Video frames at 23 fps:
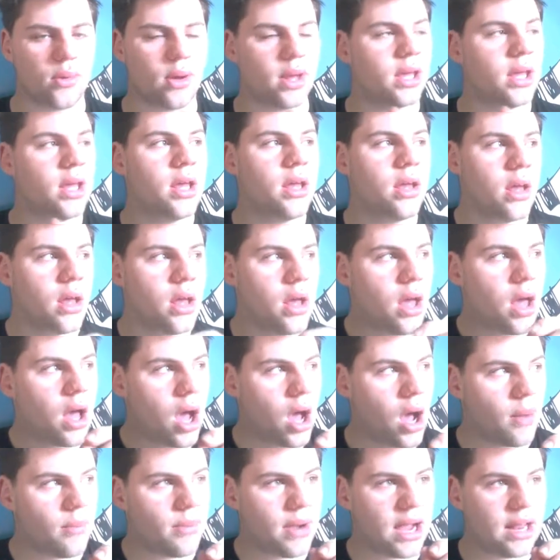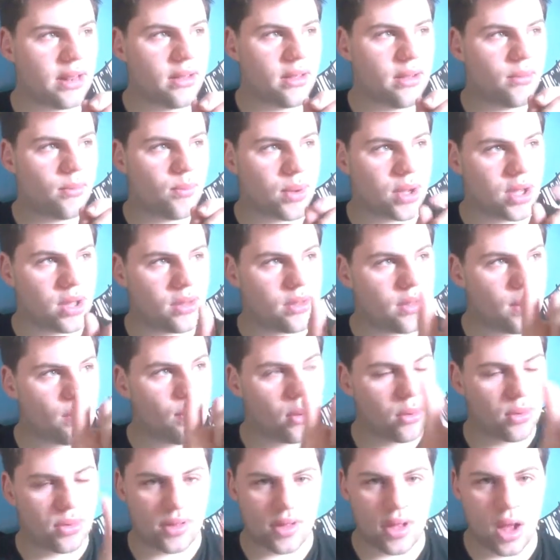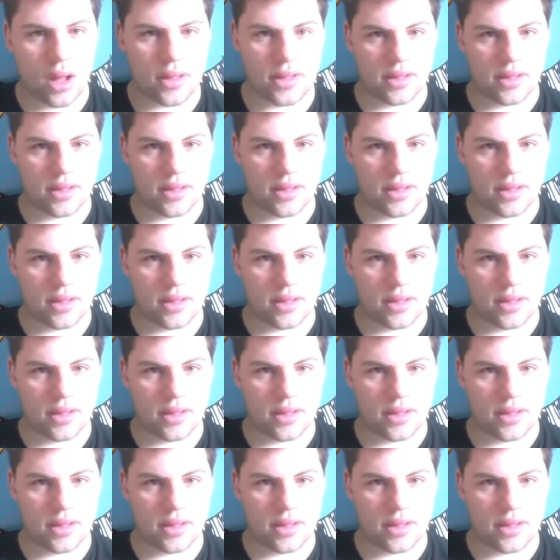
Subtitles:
And because they're both starter decks,